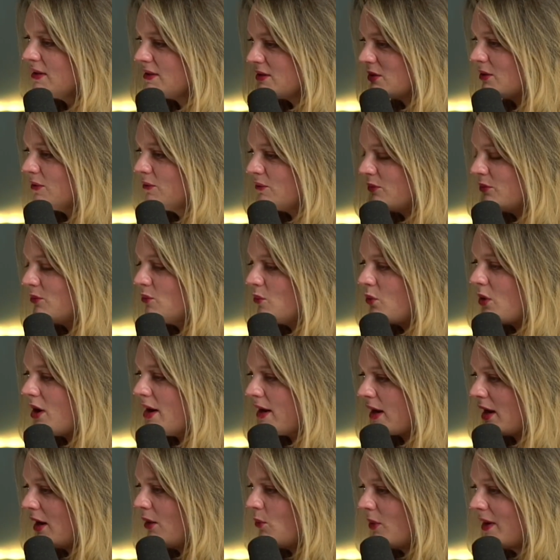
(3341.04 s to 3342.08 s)
sort of
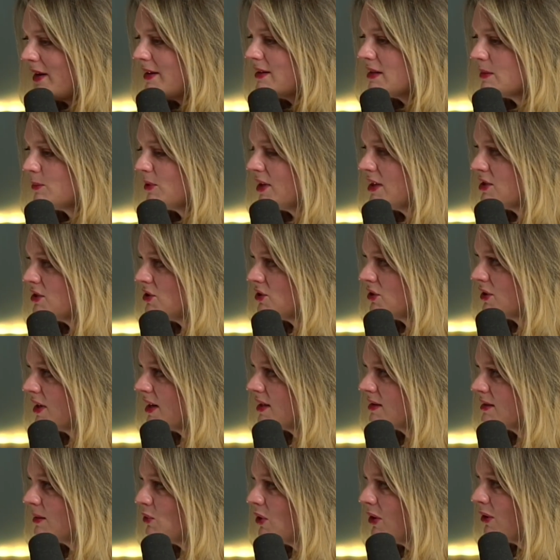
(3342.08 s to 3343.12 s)
working when inspiration
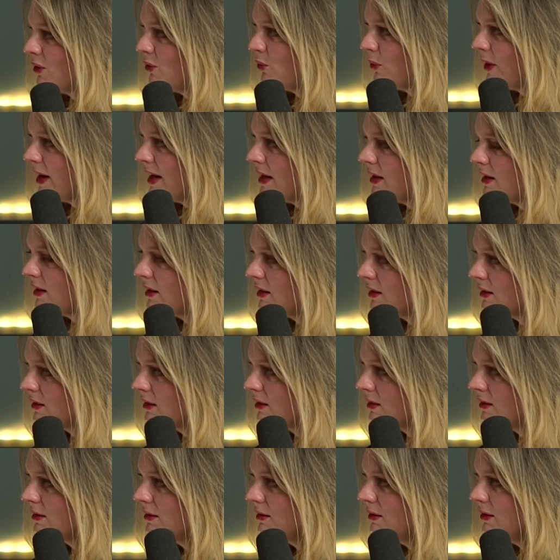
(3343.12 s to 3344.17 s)
strikes. I'm not great at
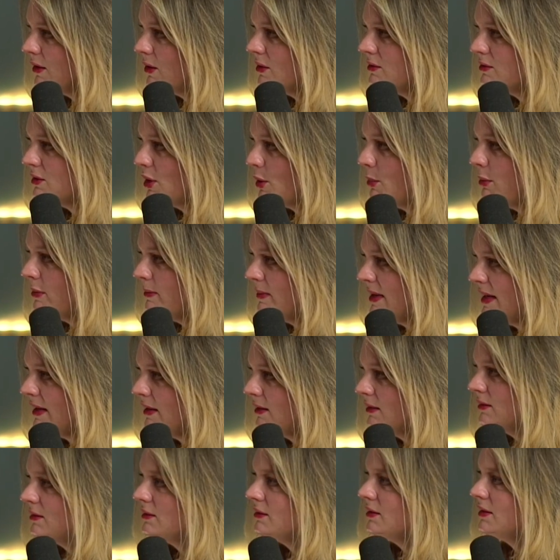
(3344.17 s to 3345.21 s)
the low
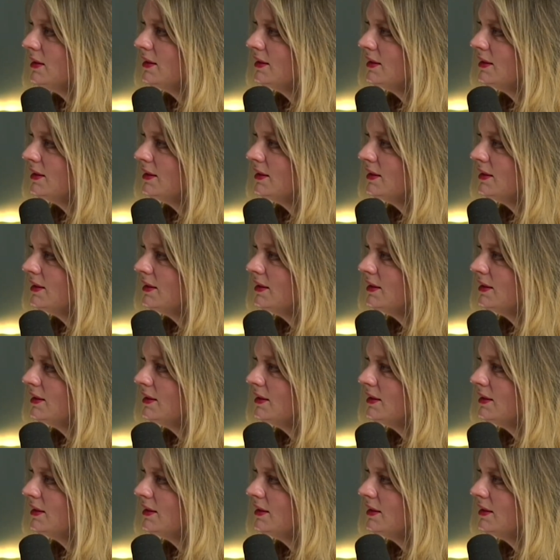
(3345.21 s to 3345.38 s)
dopamine